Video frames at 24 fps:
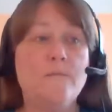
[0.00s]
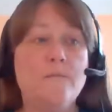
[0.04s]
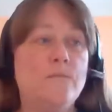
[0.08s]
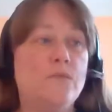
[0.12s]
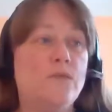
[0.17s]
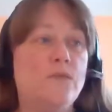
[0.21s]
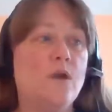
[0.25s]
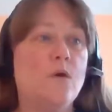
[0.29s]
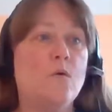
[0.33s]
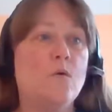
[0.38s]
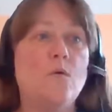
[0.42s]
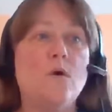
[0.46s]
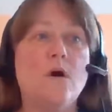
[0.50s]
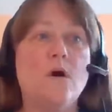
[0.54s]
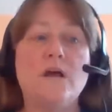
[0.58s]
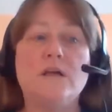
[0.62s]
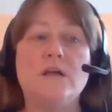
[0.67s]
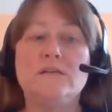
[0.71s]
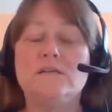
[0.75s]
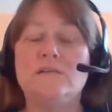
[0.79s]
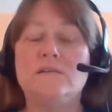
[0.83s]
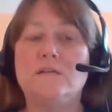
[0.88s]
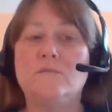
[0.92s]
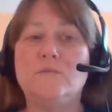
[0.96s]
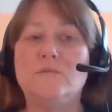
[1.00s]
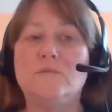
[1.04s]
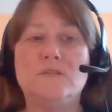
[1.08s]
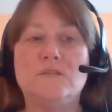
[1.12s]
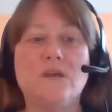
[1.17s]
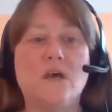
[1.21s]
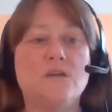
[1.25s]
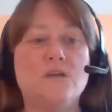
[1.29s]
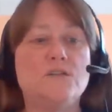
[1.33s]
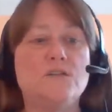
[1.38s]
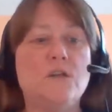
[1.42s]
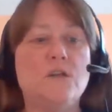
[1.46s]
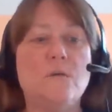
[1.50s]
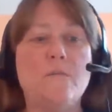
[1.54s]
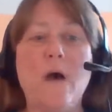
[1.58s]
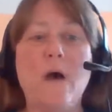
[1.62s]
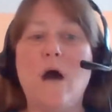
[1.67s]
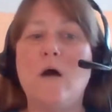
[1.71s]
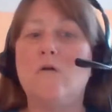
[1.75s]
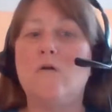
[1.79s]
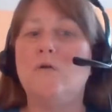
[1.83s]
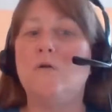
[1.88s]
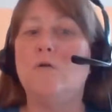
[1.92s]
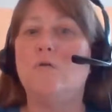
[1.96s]
There was some discussion
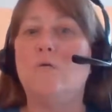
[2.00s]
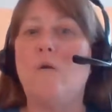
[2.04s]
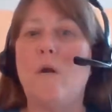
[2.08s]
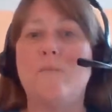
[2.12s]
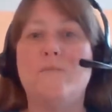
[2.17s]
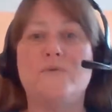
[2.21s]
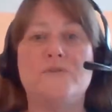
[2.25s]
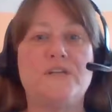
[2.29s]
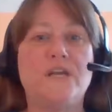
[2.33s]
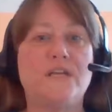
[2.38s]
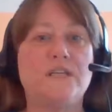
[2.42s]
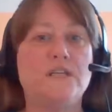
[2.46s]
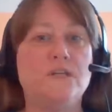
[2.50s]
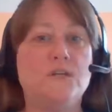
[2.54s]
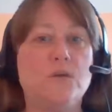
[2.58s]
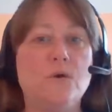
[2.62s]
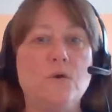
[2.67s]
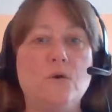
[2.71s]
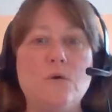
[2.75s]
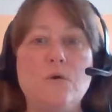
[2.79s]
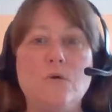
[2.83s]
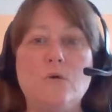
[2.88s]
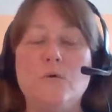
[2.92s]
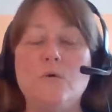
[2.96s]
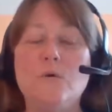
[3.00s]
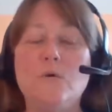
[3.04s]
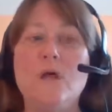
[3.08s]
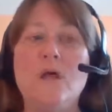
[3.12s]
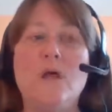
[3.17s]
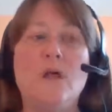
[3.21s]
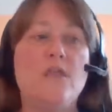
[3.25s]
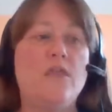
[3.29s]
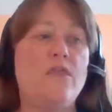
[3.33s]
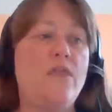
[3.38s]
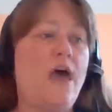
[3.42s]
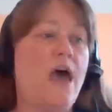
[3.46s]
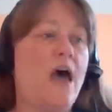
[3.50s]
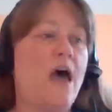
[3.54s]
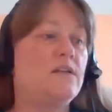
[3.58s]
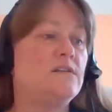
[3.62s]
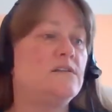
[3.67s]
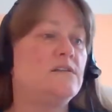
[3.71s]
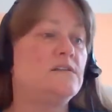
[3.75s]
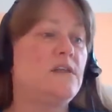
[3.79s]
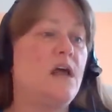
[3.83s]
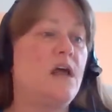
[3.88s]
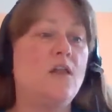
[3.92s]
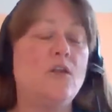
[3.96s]
about who represented who, that
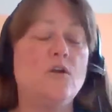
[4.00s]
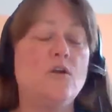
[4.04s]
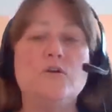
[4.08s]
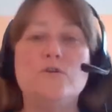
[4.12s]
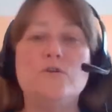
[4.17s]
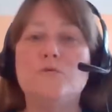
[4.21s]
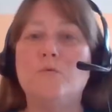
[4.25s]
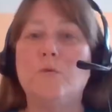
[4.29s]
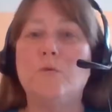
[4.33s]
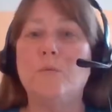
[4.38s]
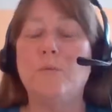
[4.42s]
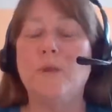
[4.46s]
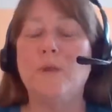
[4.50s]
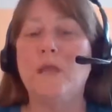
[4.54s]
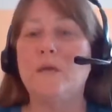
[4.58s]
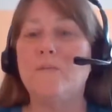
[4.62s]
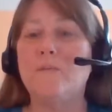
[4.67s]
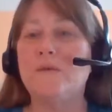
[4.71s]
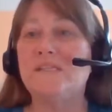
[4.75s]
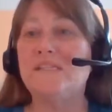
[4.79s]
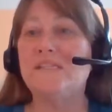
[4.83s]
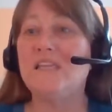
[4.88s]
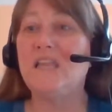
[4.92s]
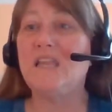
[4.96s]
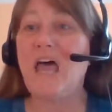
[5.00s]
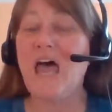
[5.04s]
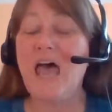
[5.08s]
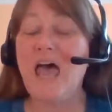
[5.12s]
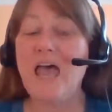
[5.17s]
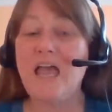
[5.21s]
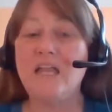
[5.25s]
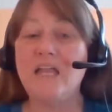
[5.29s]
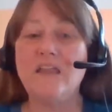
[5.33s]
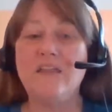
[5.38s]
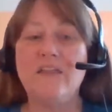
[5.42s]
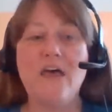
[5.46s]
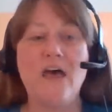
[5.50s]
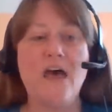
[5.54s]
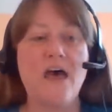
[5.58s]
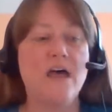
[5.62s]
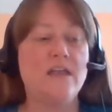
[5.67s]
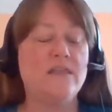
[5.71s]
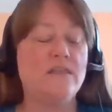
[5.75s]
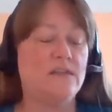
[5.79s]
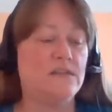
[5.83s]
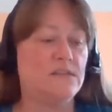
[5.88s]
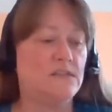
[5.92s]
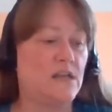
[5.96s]
sellers were being misled, that
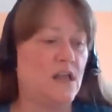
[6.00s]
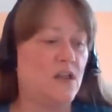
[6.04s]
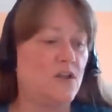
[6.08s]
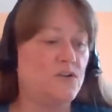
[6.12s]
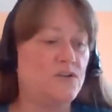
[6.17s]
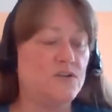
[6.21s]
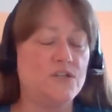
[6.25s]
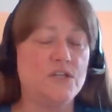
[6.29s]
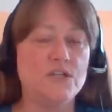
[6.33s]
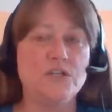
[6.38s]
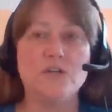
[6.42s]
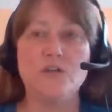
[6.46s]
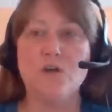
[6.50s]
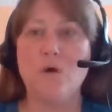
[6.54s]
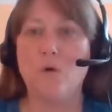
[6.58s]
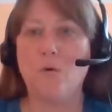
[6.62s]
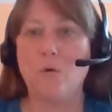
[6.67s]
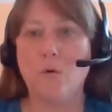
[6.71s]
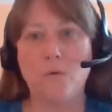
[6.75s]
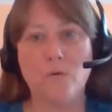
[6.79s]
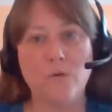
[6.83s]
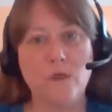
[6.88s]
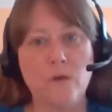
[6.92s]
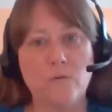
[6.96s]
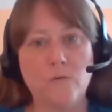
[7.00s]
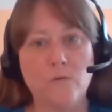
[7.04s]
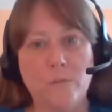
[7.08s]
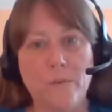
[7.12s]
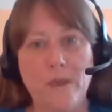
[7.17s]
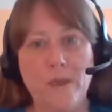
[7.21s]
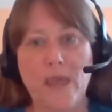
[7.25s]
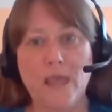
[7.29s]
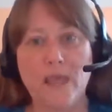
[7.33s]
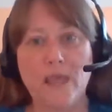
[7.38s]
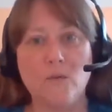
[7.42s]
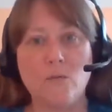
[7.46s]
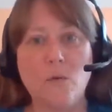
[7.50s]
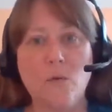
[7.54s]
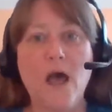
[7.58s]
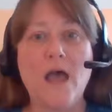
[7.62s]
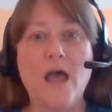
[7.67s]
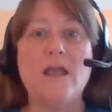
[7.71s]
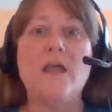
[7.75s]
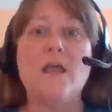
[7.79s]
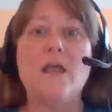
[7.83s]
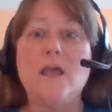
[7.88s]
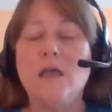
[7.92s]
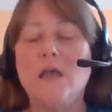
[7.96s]
the sellers didn't know who they were paying and why.
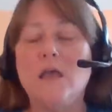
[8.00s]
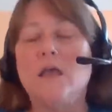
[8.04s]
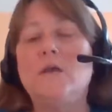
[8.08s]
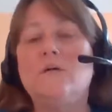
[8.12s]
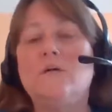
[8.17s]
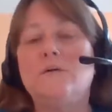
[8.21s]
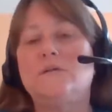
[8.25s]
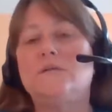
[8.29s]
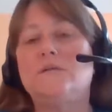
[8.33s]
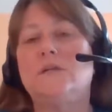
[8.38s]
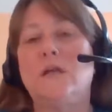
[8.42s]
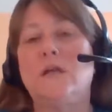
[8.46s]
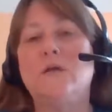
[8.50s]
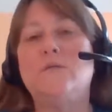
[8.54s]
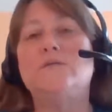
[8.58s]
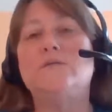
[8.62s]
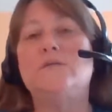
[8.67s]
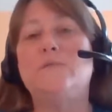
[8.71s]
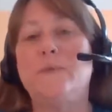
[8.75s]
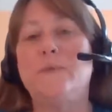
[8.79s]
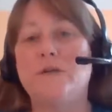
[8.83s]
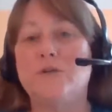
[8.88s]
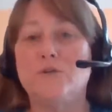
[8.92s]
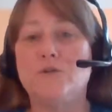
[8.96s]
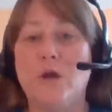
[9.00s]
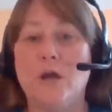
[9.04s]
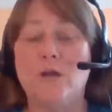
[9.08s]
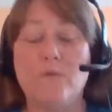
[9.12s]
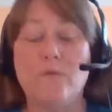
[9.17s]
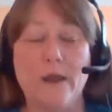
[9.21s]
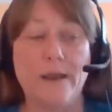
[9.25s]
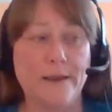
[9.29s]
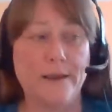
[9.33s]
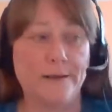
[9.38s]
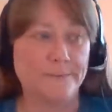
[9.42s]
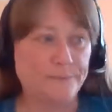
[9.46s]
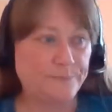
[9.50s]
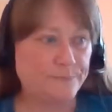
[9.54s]
It was a big train wreck.